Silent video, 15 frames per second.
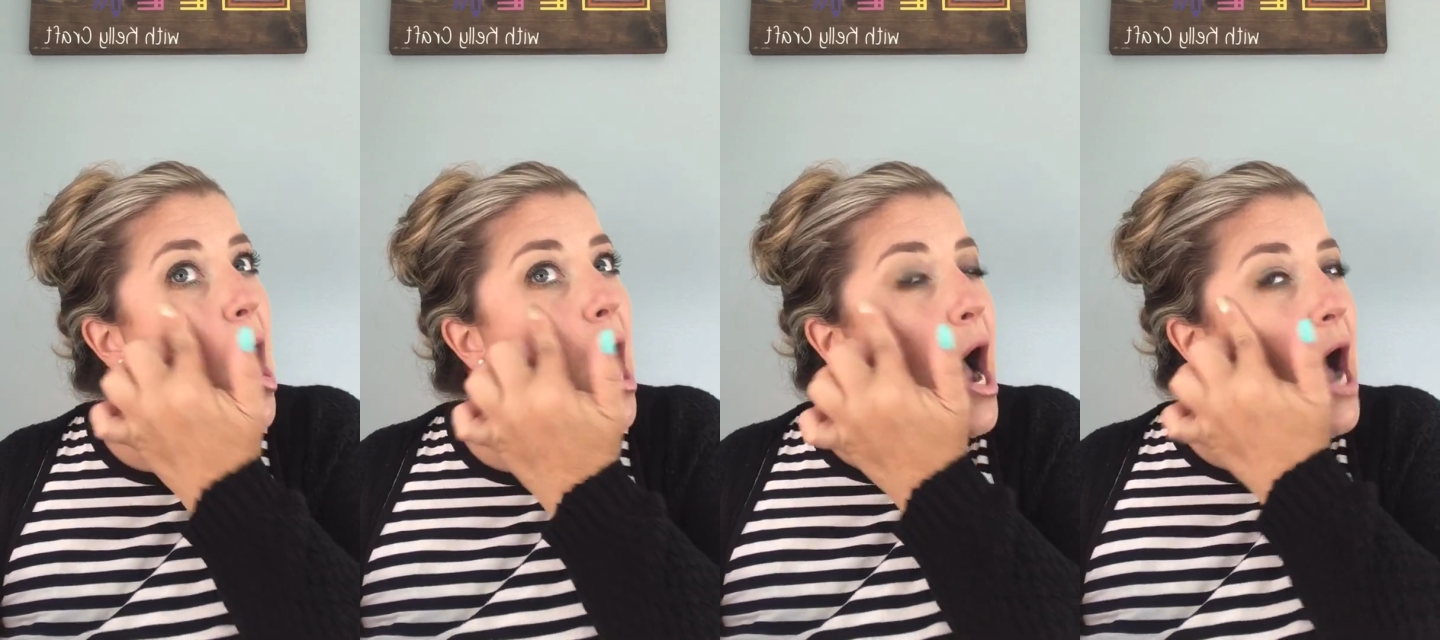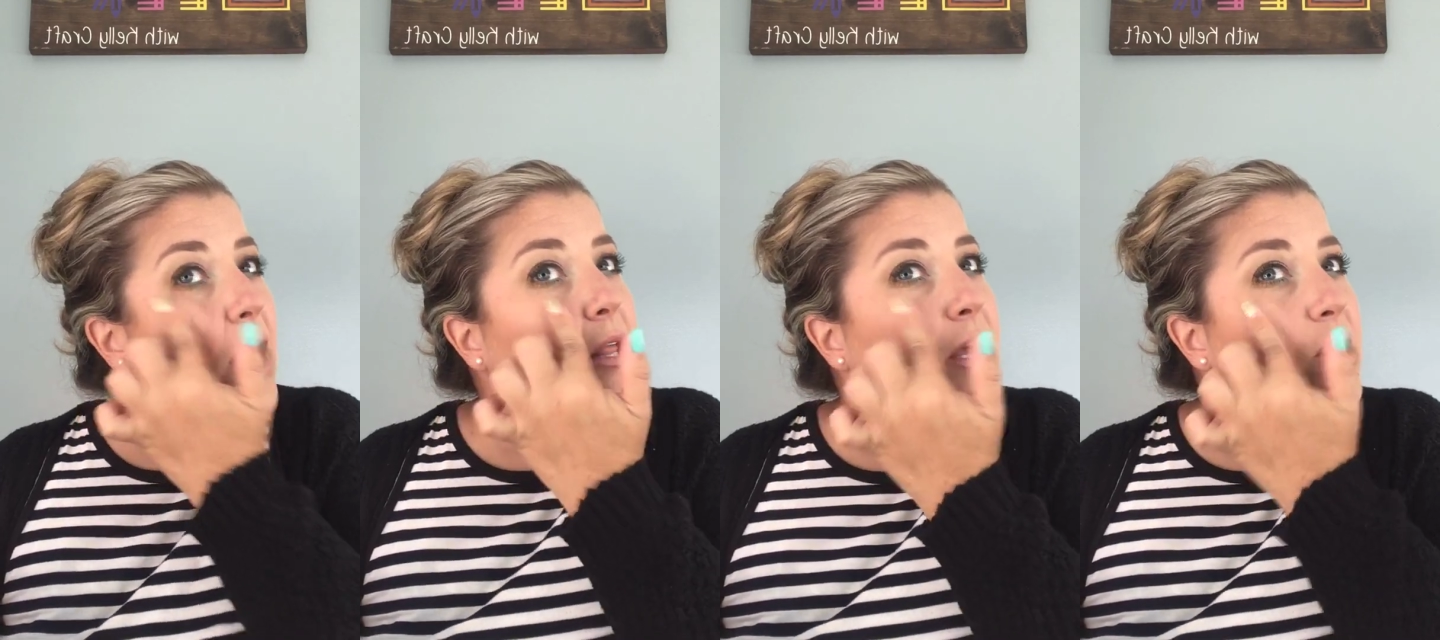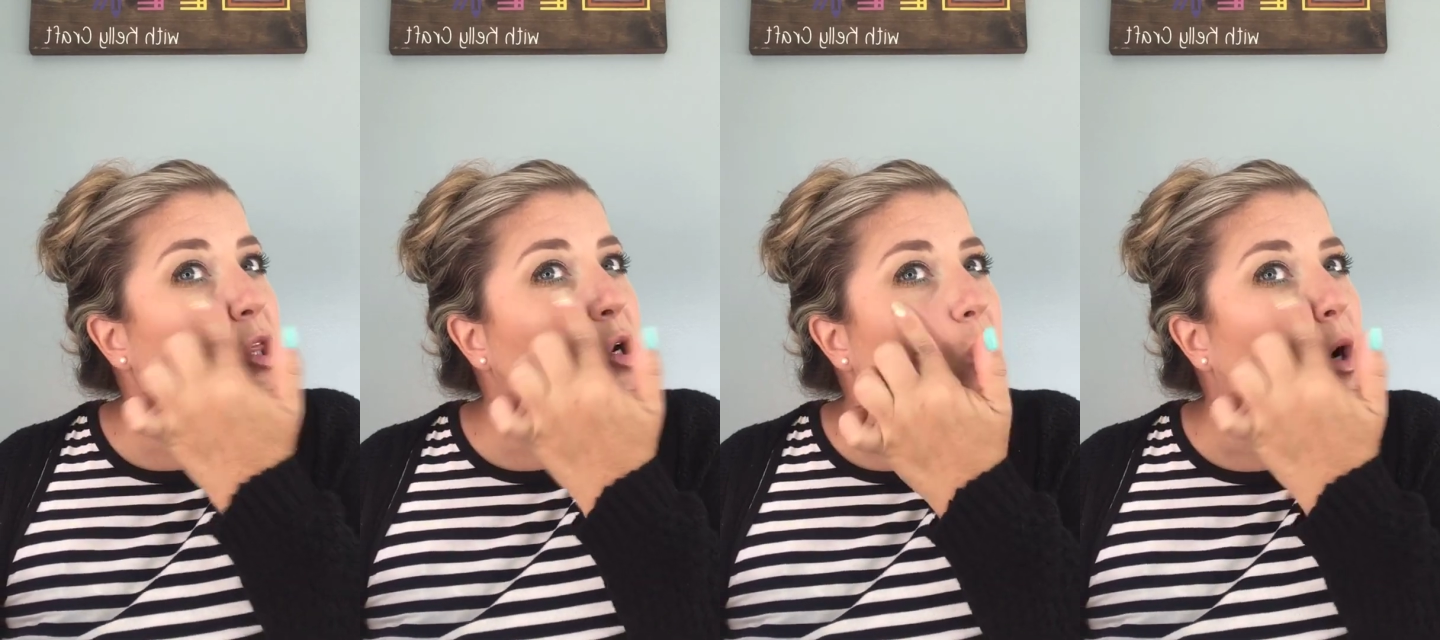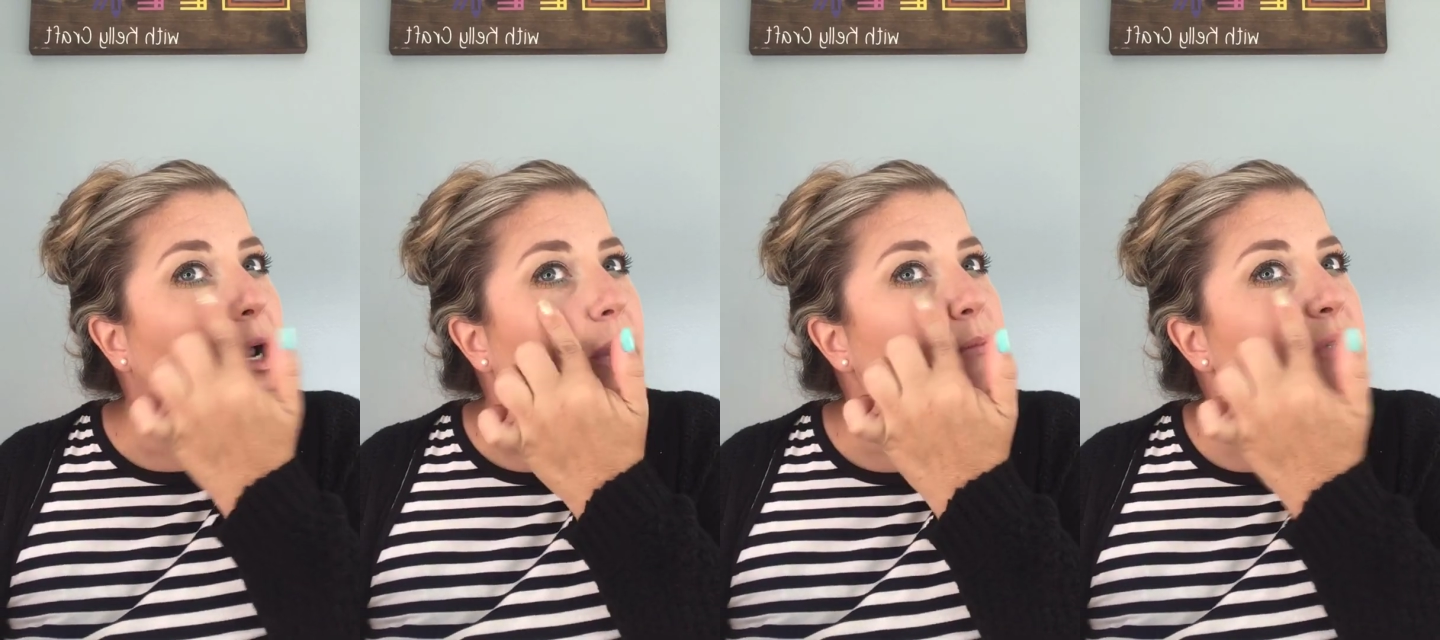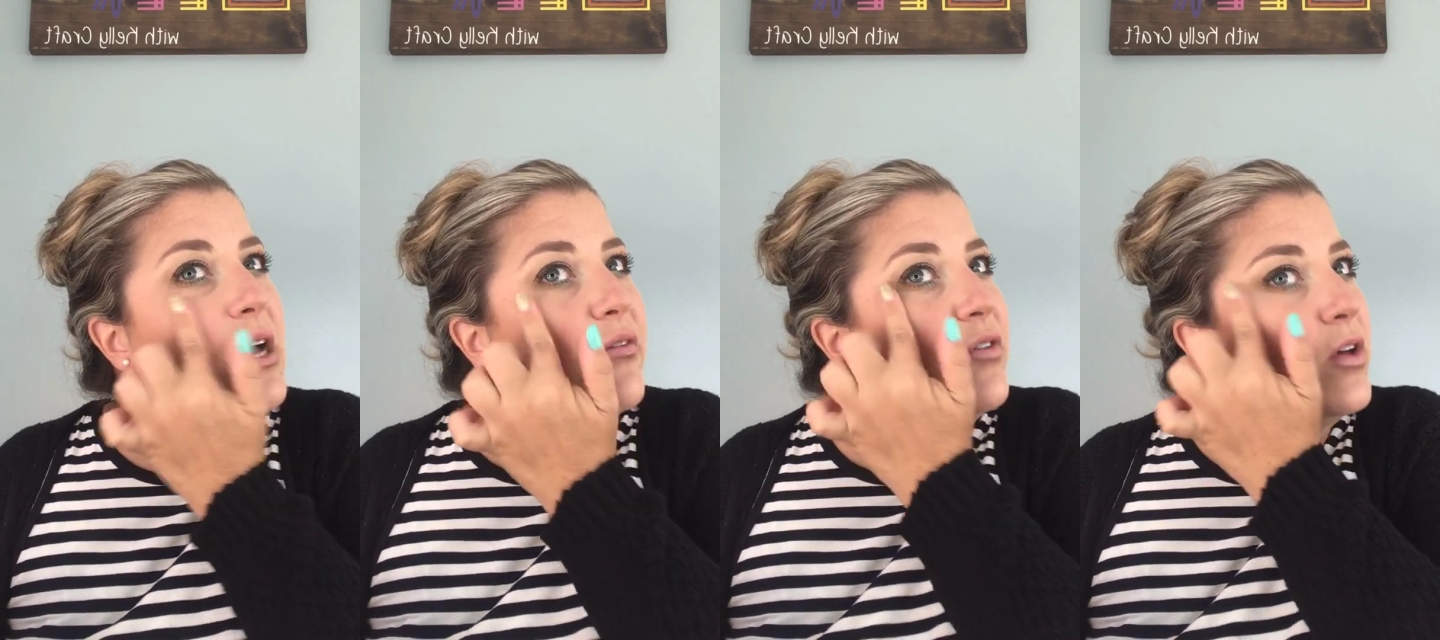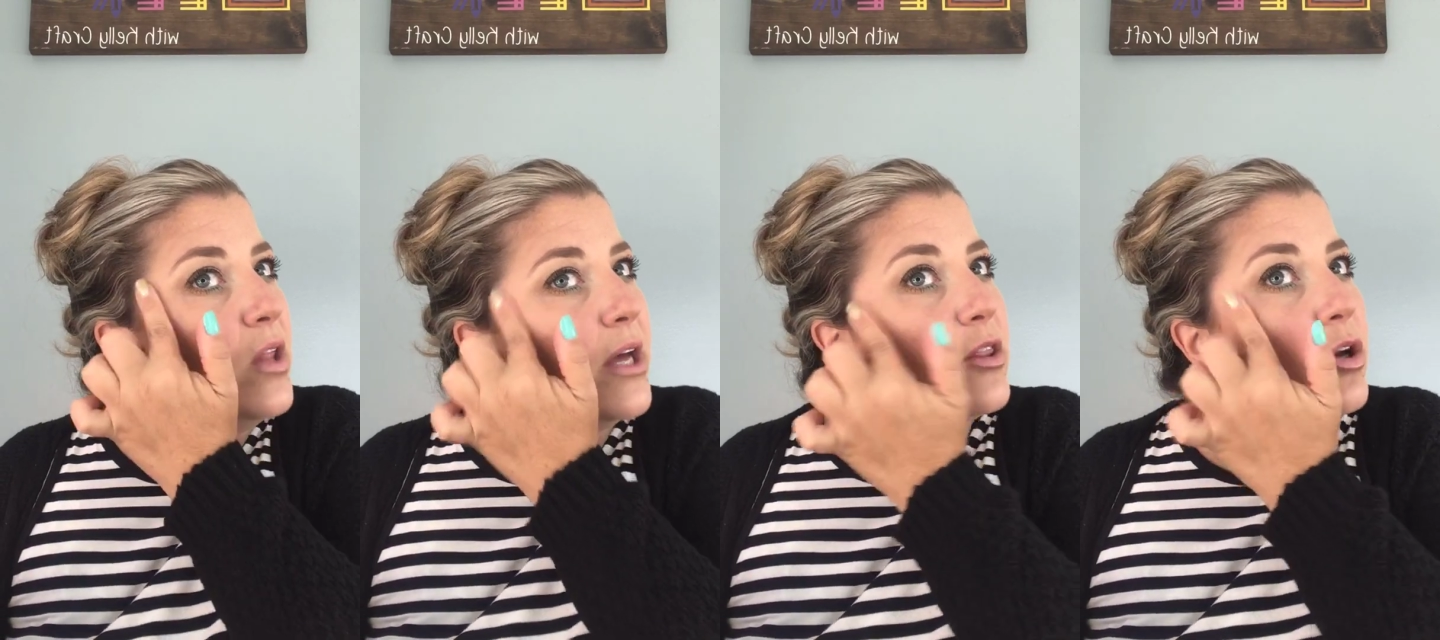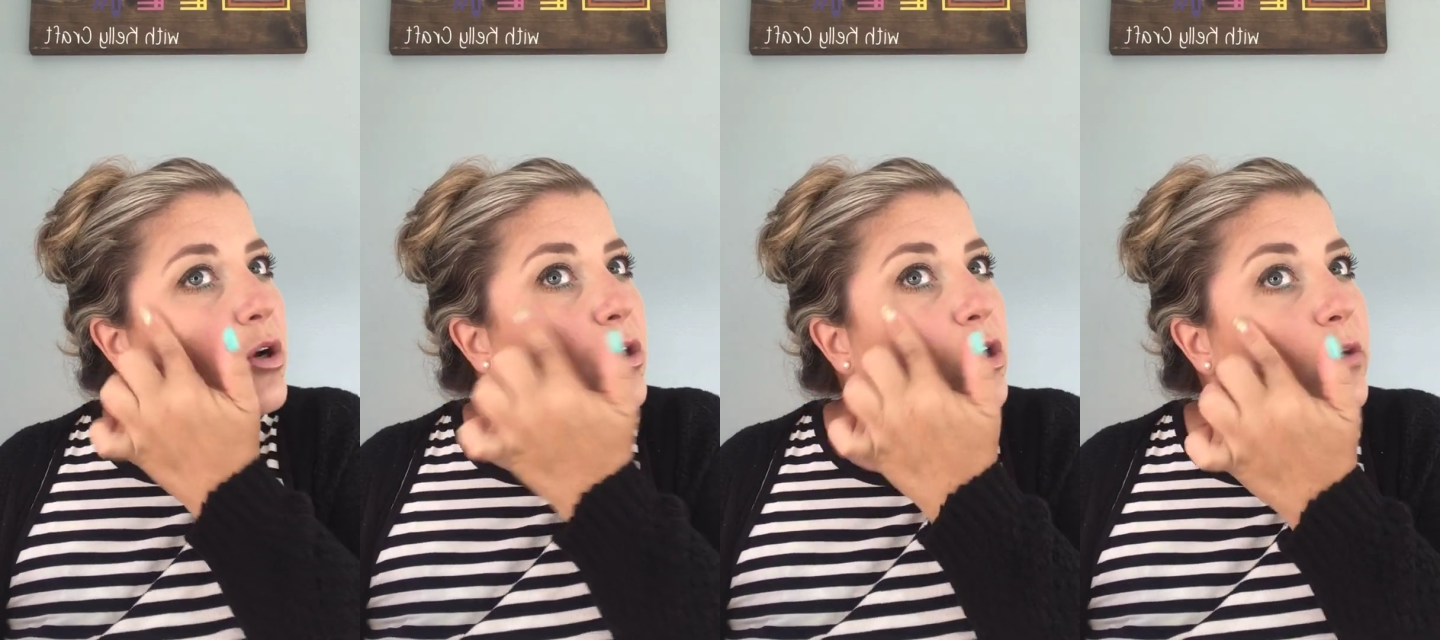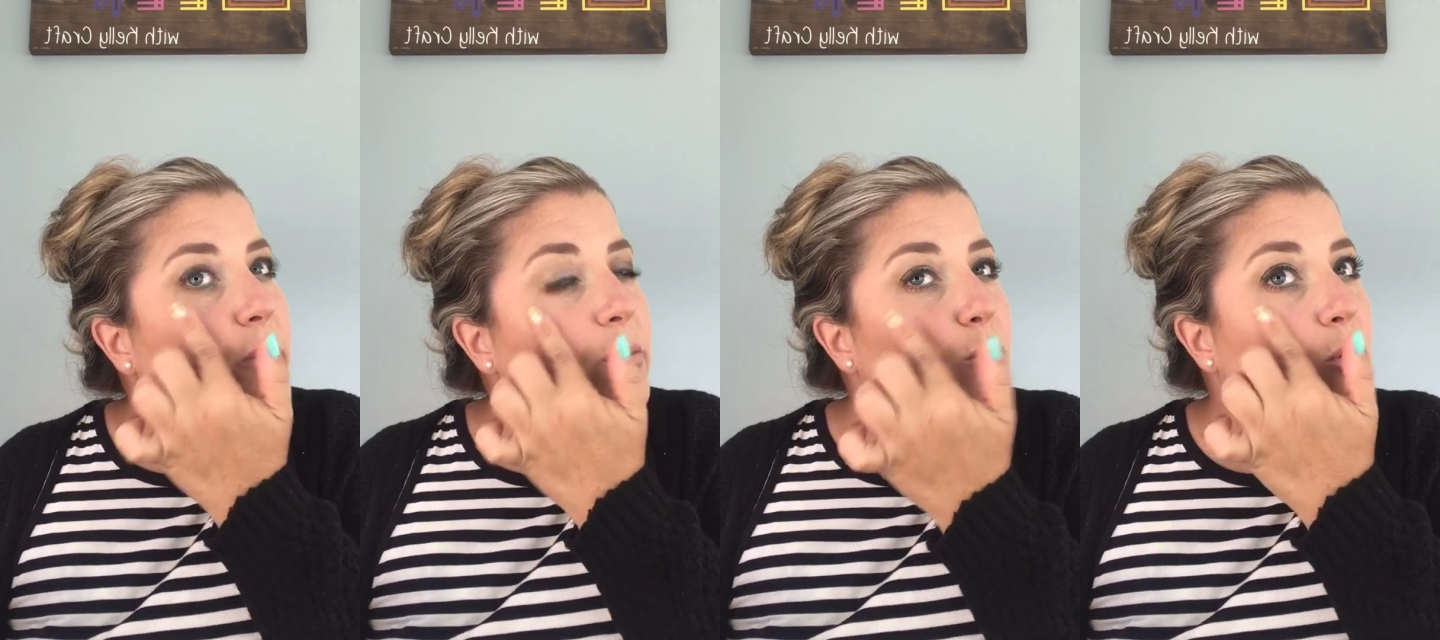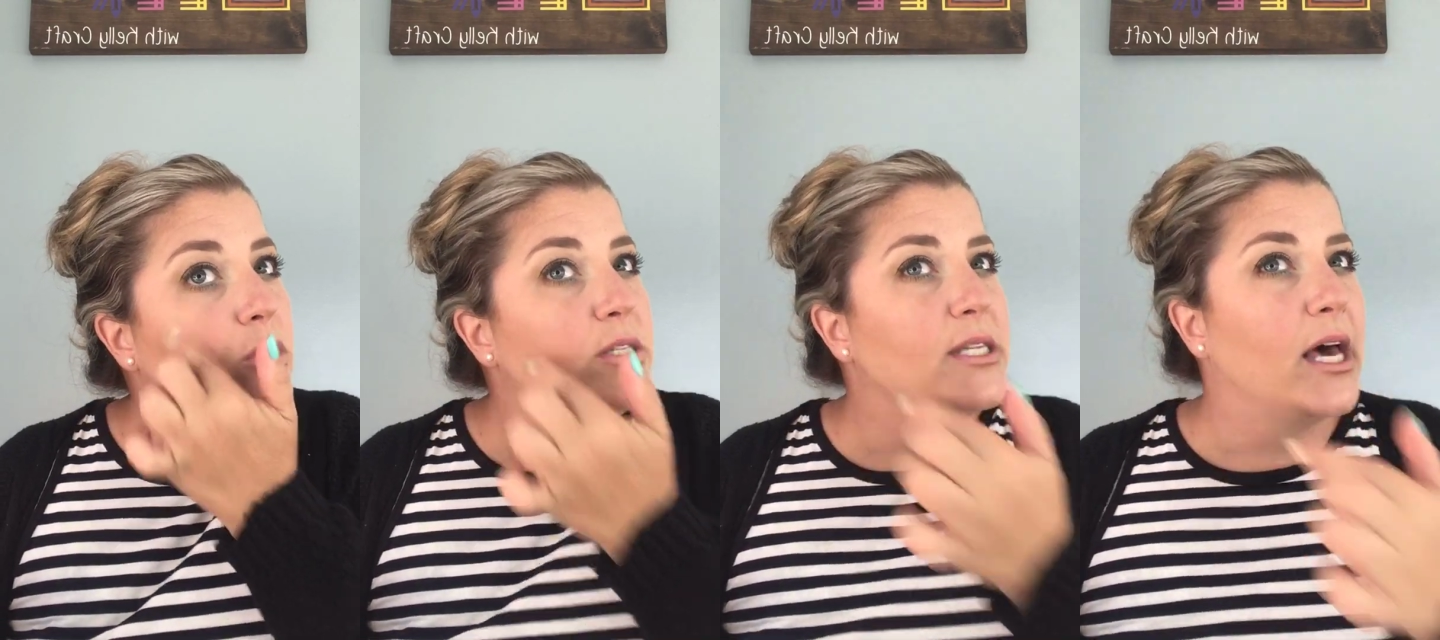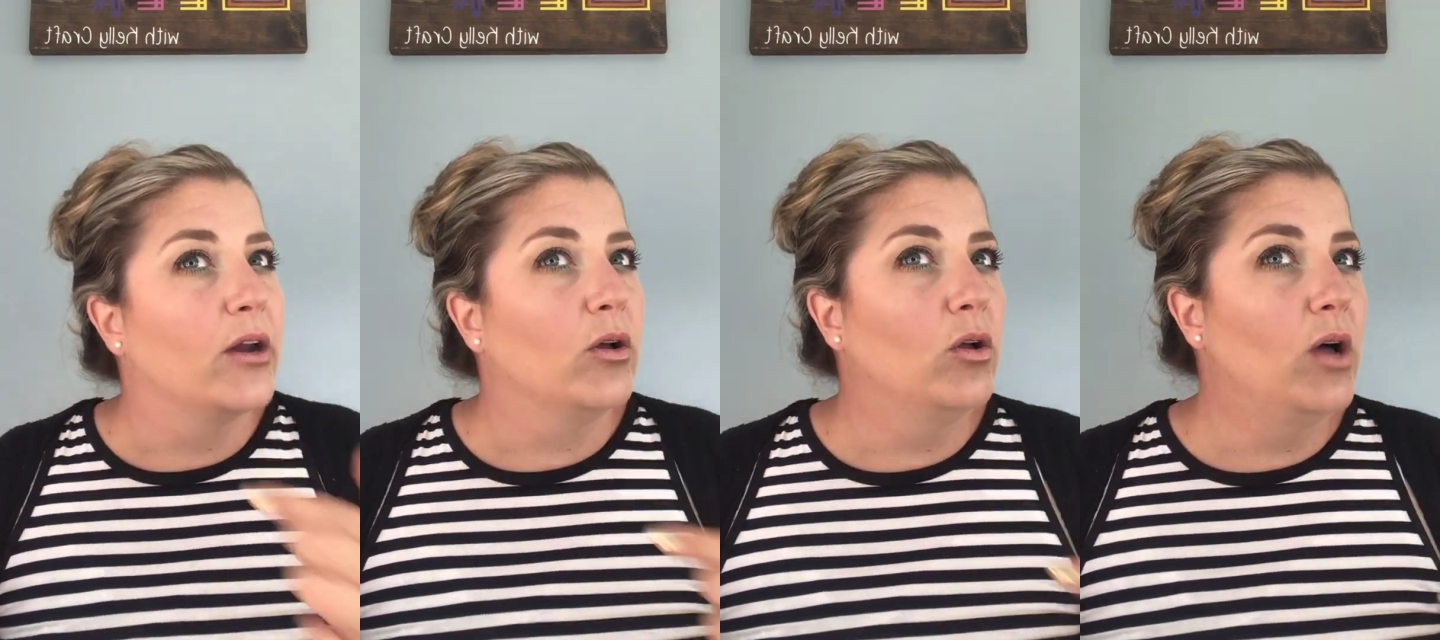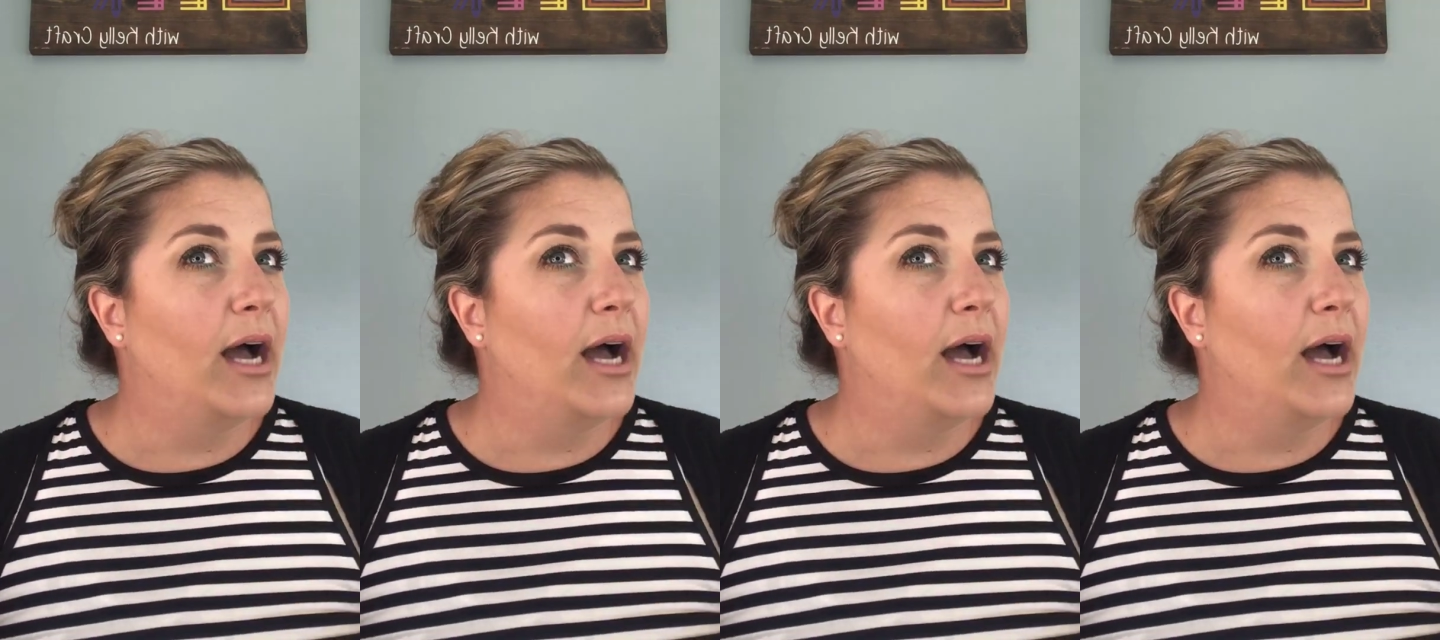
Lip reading: I like the creams. I feel like they're a little bit more subtle.